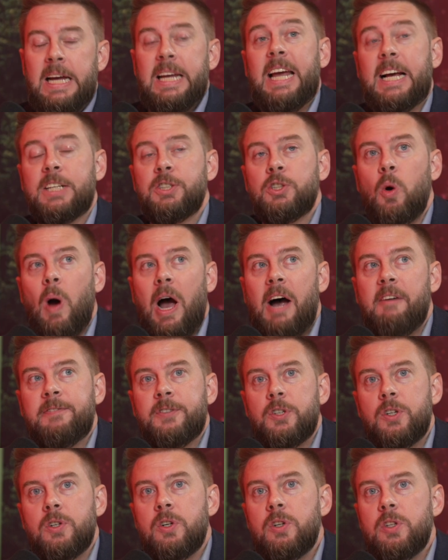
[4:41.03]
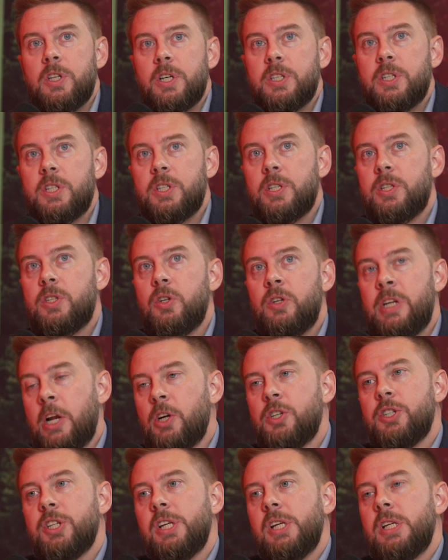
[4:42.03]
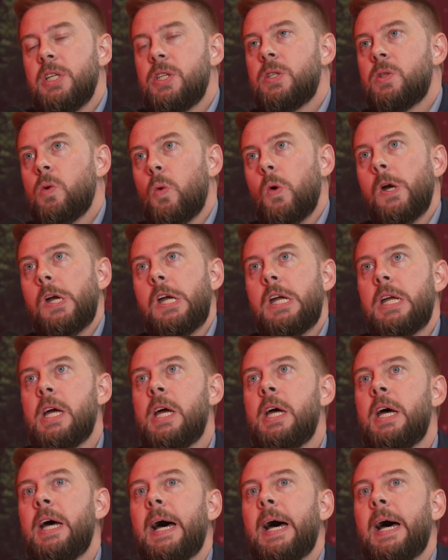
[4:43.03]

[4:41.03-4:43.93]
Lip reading: Yeah, so after the student energy story,